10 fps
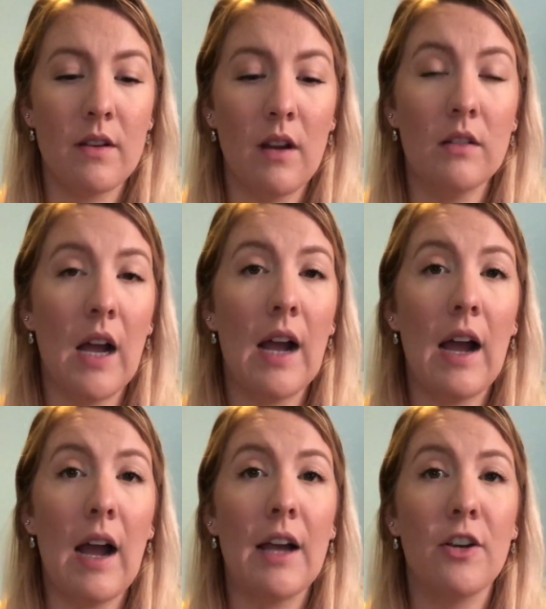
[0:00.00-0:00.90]
a lot
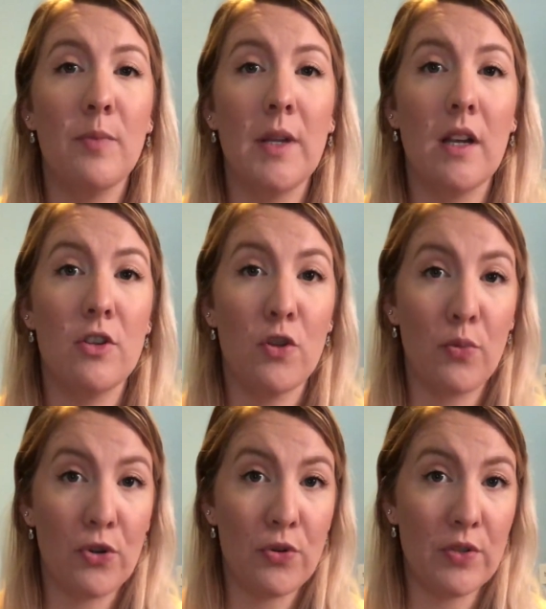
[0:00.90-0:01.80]
higher because you're
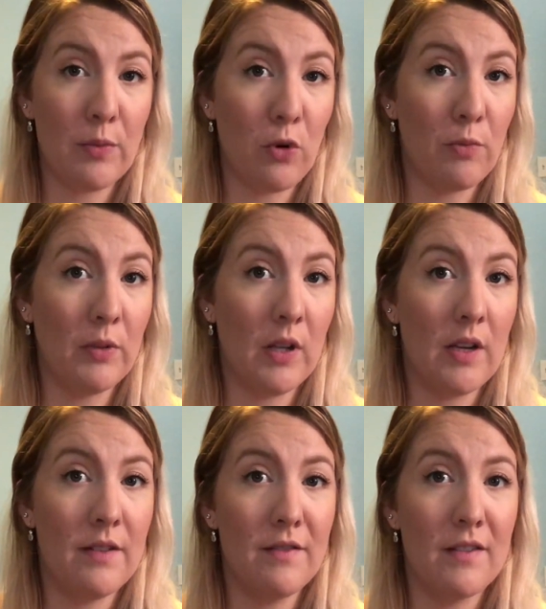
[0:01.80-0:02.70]
producing more
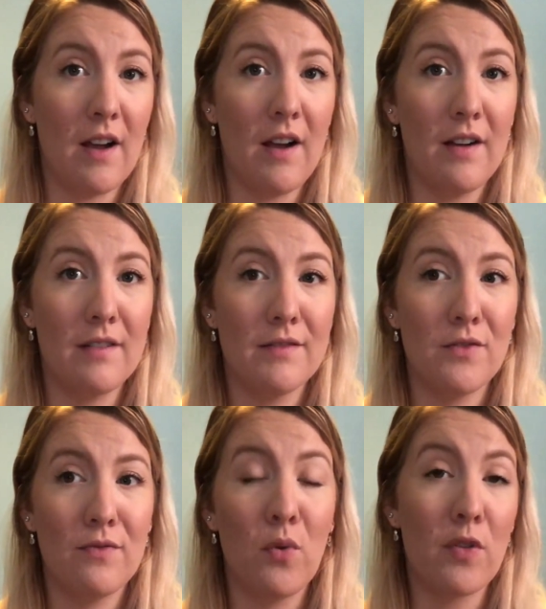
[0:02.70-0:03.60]
blood
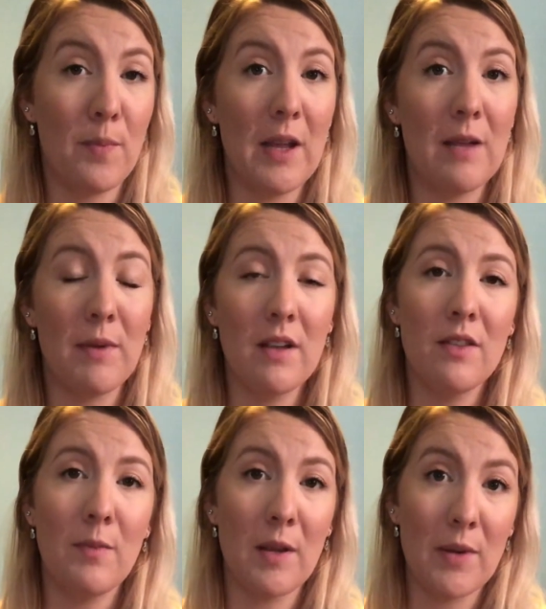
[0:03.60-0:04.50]
for the baby and
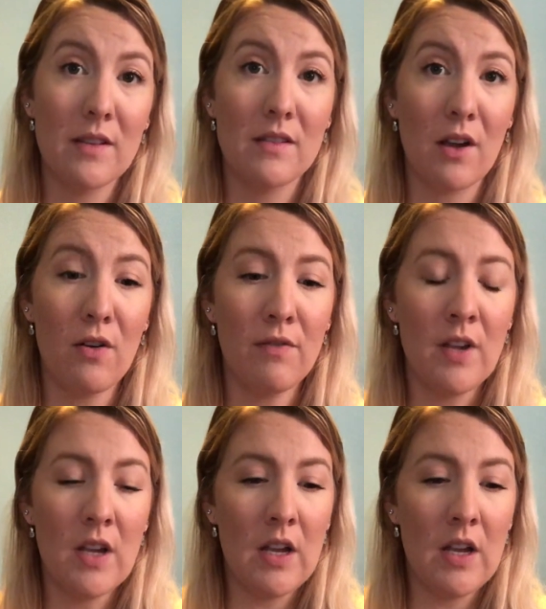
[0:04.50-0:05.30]
the baby itself.